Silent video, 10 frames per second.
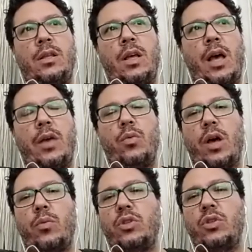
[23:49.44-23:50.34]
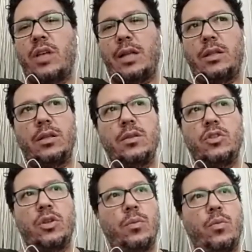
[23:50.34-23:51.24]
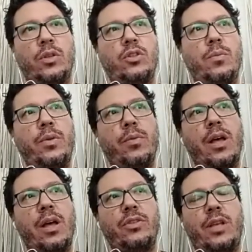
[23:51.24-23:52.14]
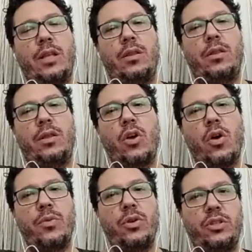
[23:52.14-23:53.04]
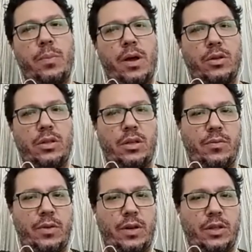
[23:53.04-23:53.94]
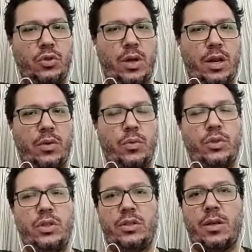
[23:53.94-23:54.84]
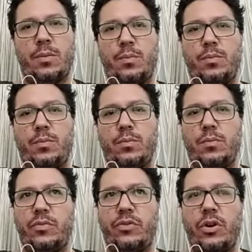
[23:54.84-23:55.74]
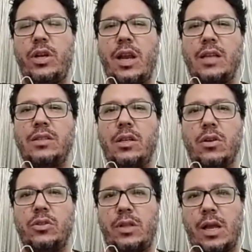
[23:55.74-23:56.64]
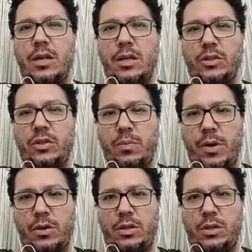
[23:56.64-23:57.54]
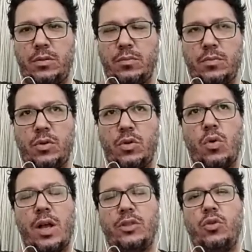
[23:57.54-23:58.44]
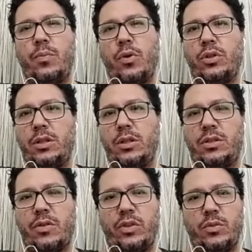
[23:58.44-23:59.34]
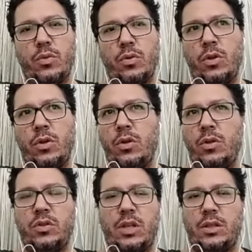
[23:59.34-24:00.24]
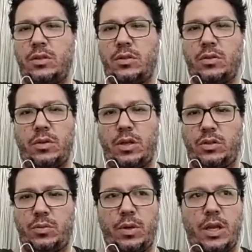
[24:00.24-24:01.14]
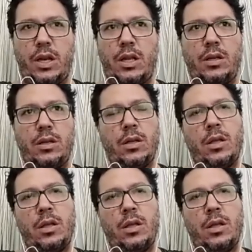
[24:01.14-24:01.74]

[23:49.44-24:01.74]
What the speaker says: I would cite what some people have said. The Communist Party in Venezuela, which is a very classical Stalinist party, who has supported Chavismo since its beginning.